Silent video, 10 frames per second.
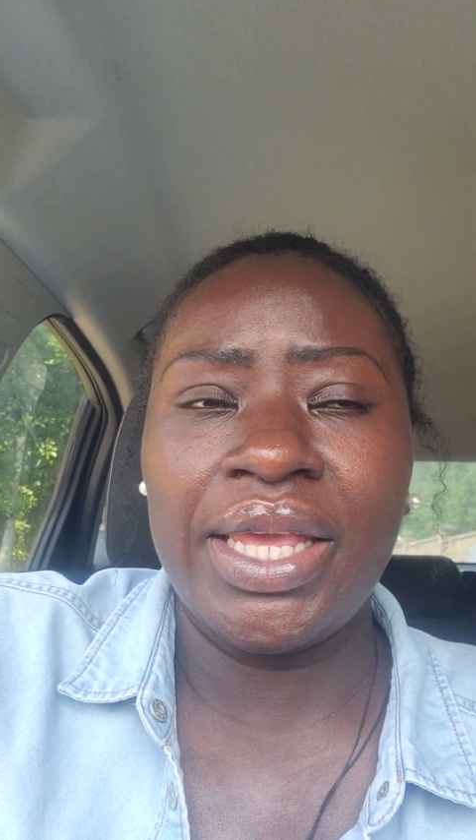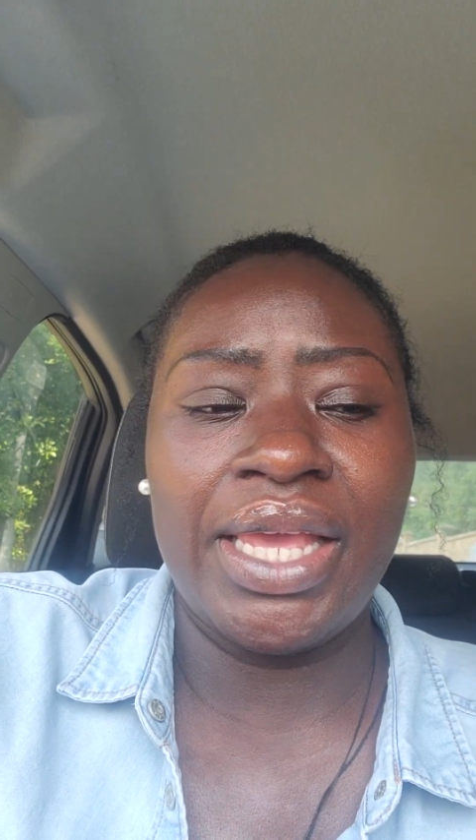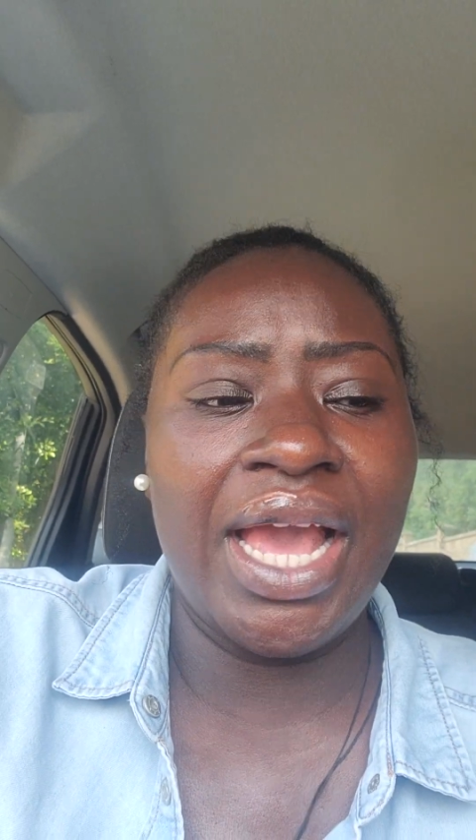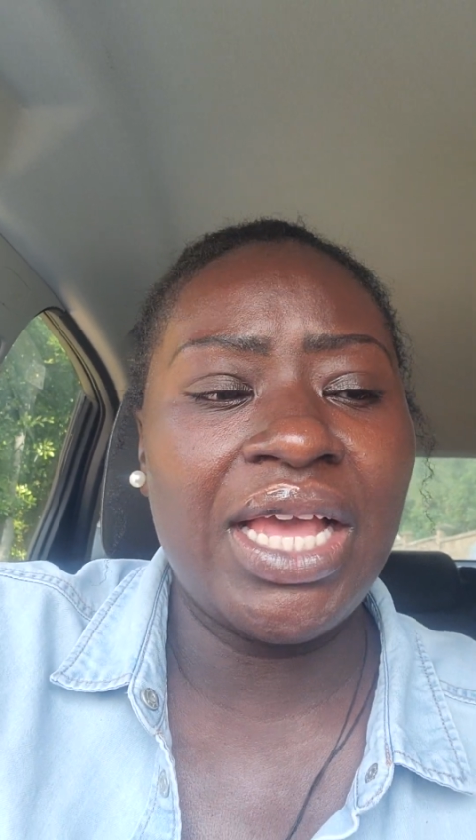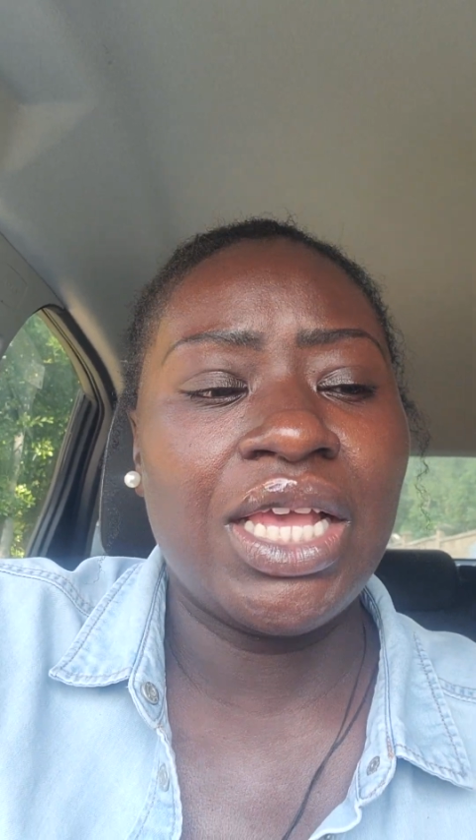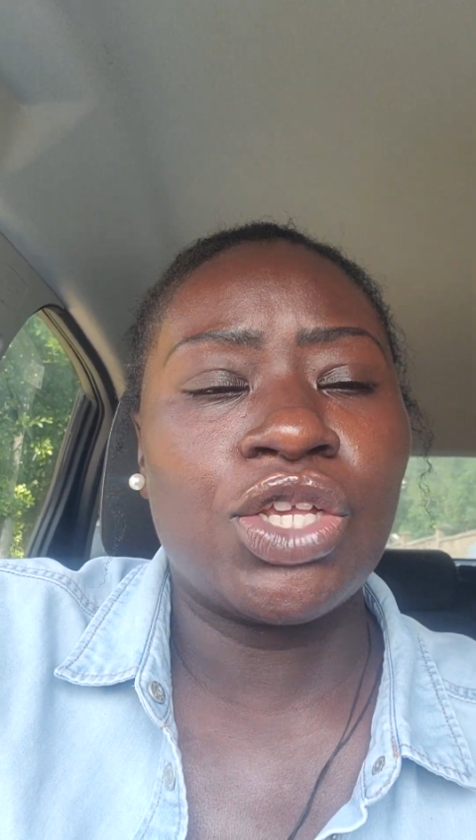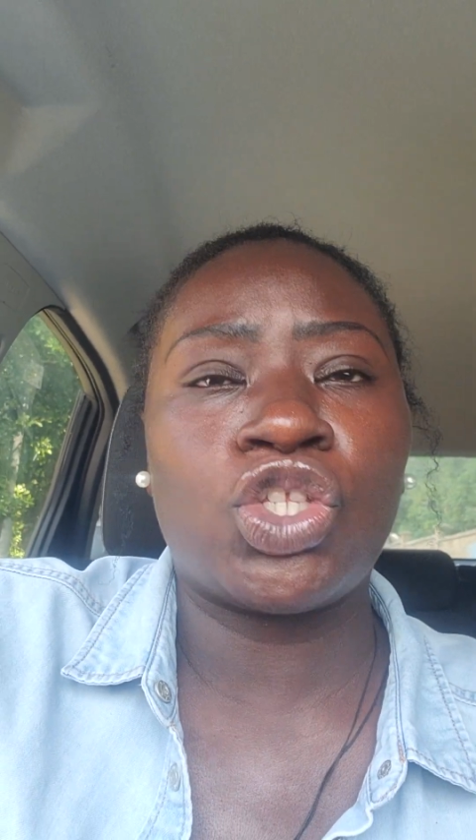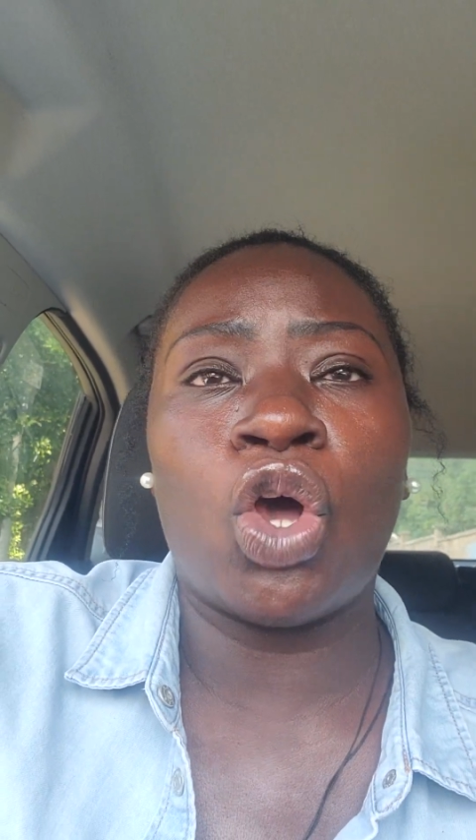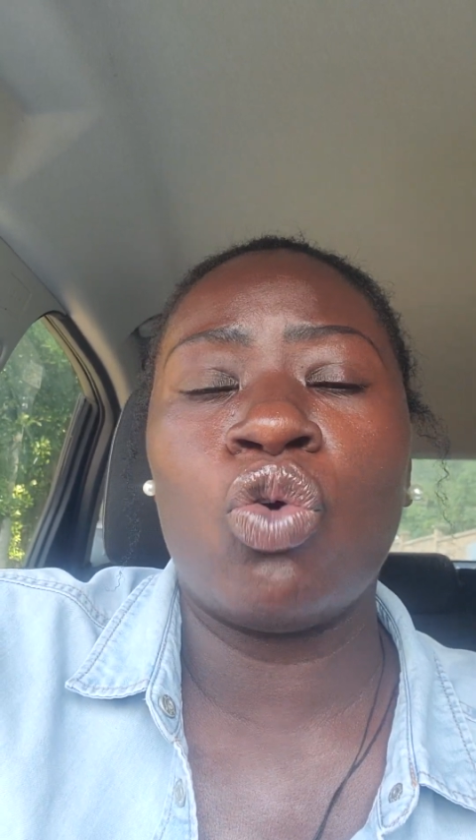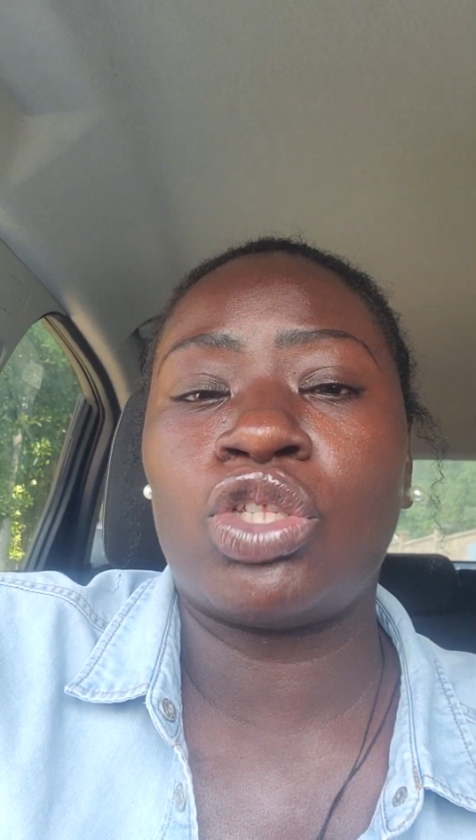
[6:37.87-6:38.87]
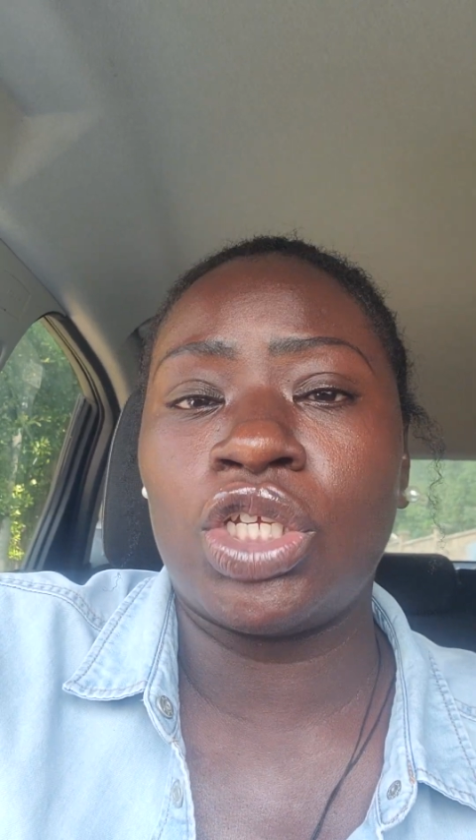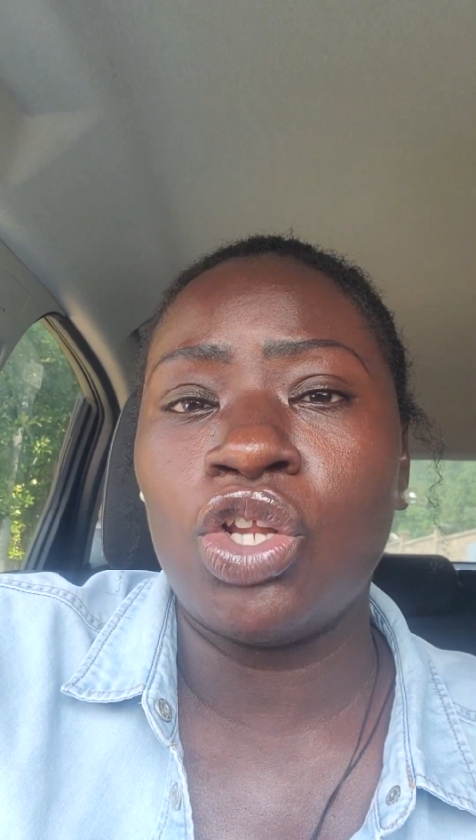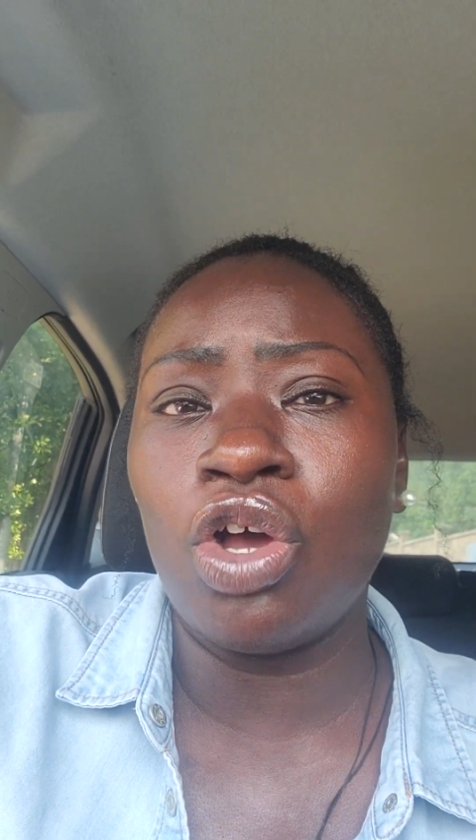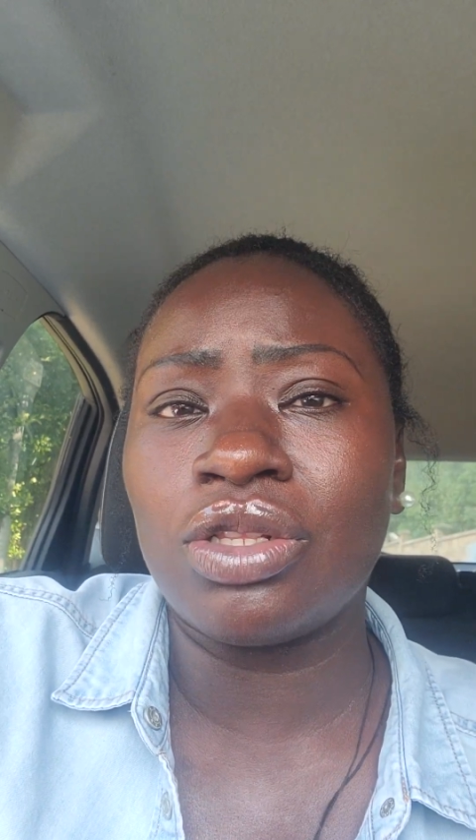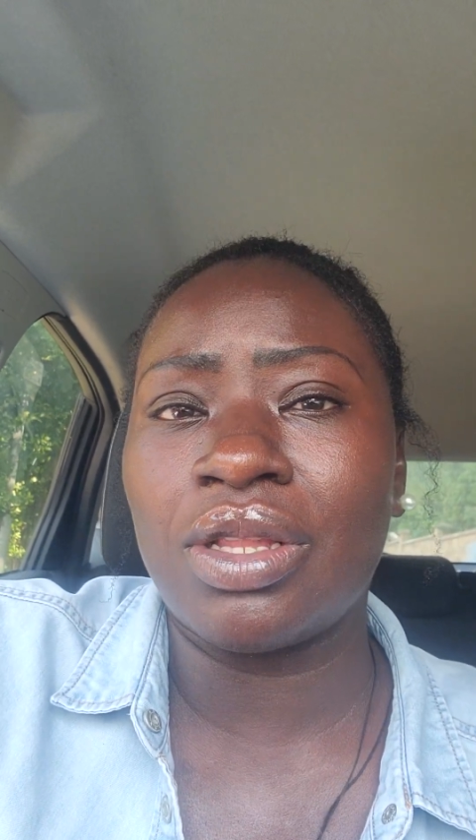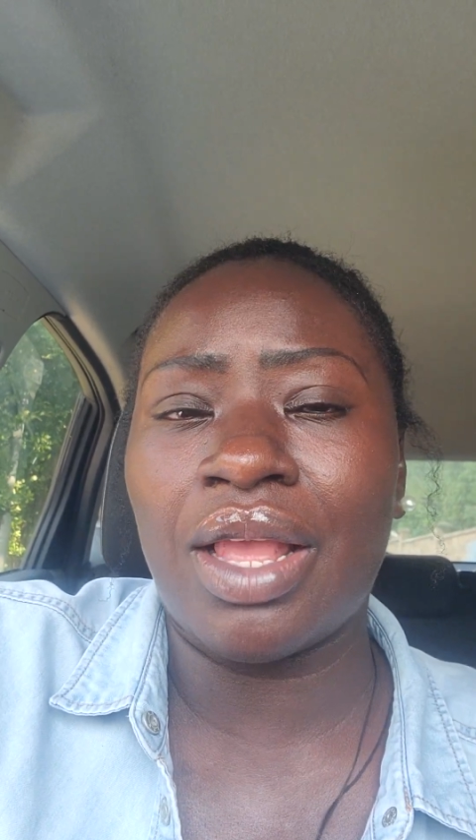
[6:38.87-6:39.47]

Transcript: Yeah? So do not